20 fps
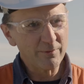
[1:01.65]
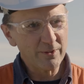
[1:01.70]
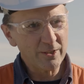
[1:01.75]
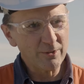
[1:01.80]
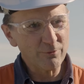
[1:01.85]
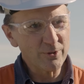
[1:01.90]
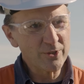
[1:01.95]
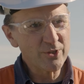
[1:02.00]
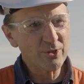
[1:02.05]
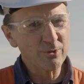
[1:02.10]
of the
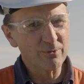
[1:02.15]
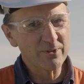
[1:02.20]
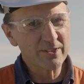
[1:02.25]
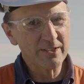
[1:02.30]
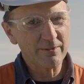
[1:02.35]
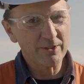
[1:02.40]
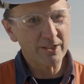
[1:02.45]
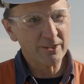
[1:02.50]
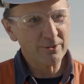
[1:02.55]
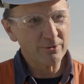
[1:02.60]
original
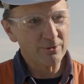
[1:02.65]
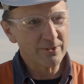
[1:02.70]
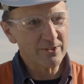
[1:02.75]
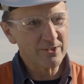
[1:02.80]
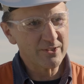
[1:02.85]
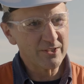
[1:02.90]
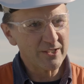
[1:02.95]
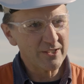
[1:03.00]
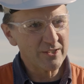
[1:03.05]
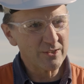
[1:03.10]

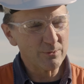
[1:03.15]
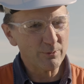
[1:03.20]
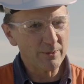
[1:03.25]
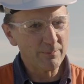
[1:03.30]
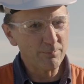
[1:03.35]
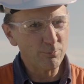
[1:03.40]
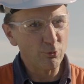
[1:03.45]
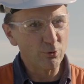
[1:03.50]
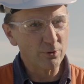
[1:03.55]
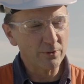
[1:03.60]
789Cs that we
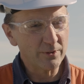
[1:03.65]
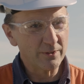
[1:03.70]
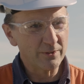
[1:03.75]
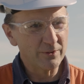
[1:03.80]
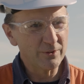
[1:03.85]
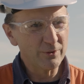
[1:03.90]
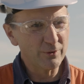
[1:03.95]
bought in